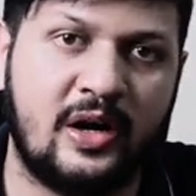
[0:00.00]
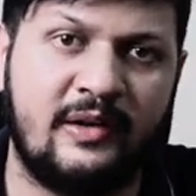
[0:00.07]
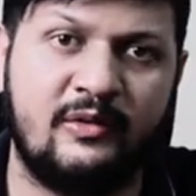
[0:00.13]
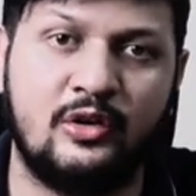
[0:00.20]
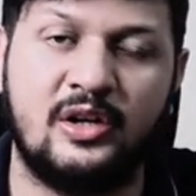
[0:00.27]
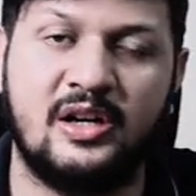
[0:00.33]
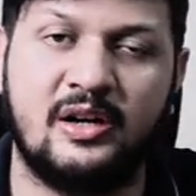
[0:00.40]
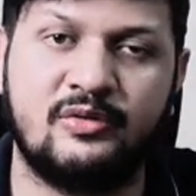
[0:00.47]
I
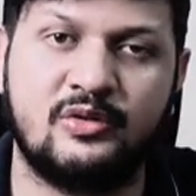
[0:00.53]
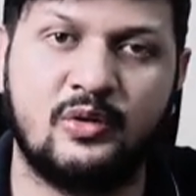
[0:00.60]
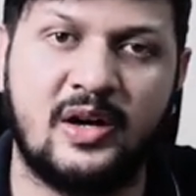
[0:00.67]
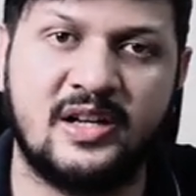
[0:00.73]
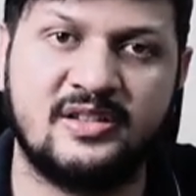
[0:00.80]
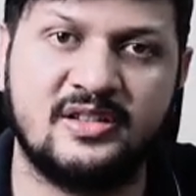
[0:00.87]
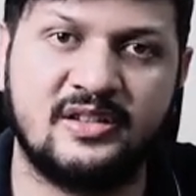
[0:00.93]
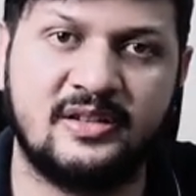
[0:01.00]
would love to
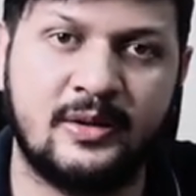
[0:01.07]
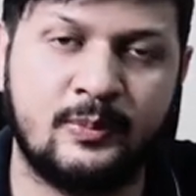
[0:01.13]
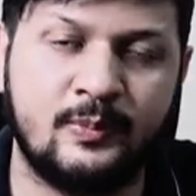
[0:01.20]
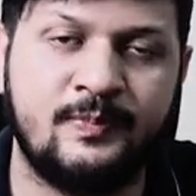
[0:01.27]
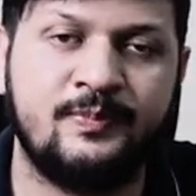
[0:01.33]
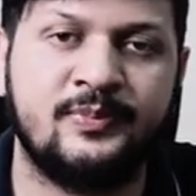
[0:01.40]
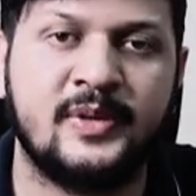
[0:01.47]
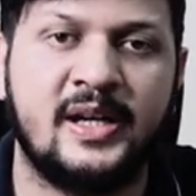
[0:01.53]
answer
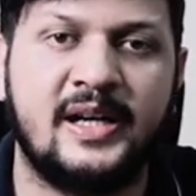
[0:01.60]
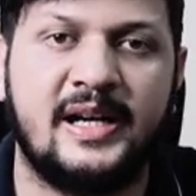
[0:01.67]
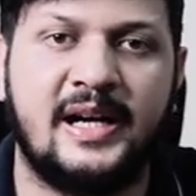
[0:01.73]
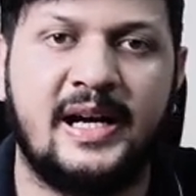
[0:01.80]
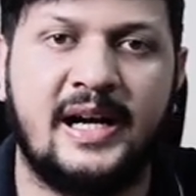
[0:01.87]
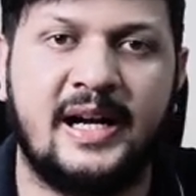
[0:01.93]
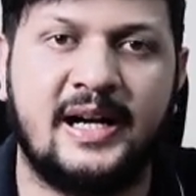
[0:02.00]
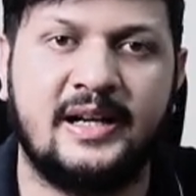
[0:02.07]
them,
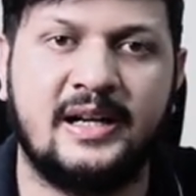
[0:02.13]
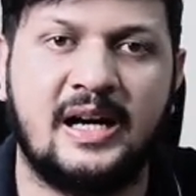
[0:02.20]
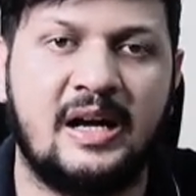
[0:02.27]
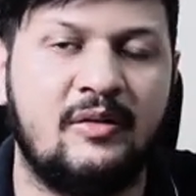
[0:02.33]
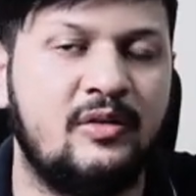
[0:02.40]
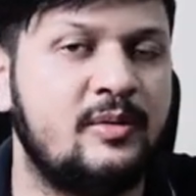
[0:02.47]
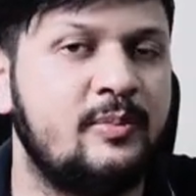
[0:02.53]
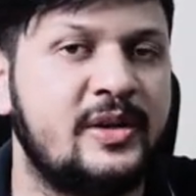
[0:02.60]
and
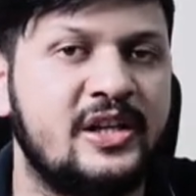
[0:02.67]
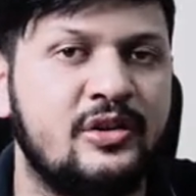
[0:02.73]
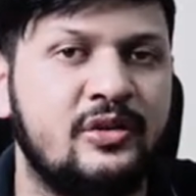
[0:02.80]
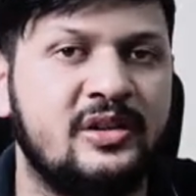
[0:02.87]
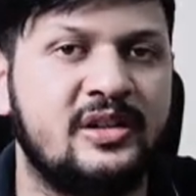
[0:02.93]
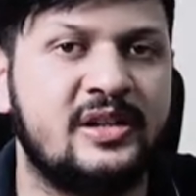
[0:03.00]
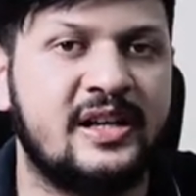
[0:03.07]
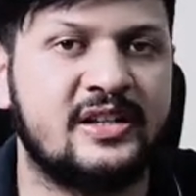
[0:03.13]
I will meet you
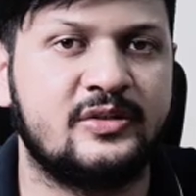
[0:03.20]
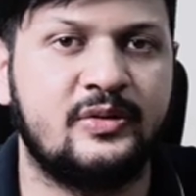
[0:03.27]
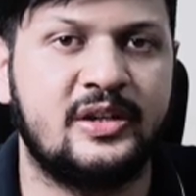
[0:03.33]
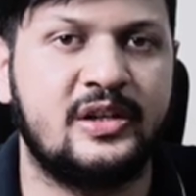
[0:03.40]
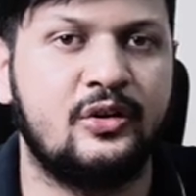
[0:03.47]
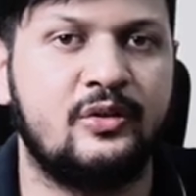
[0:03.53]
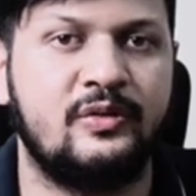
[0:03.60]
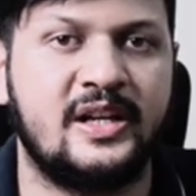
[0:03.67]
in the next
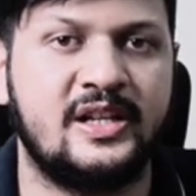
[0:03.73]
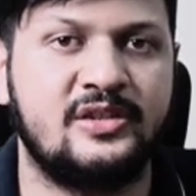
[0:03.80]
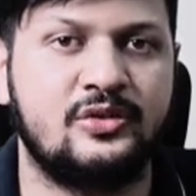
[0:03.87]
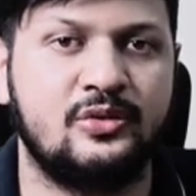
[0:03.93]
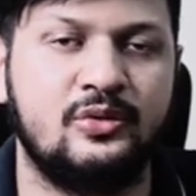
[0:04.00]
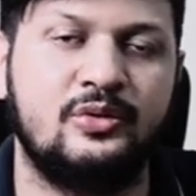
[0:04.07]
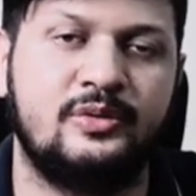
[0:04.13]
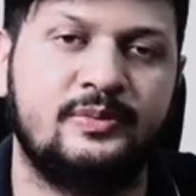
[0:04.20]
video very
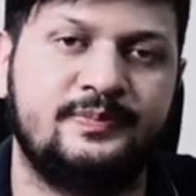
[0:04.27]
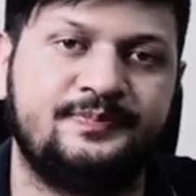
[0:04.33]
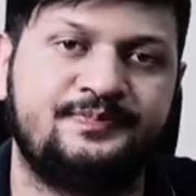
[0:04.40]
soon.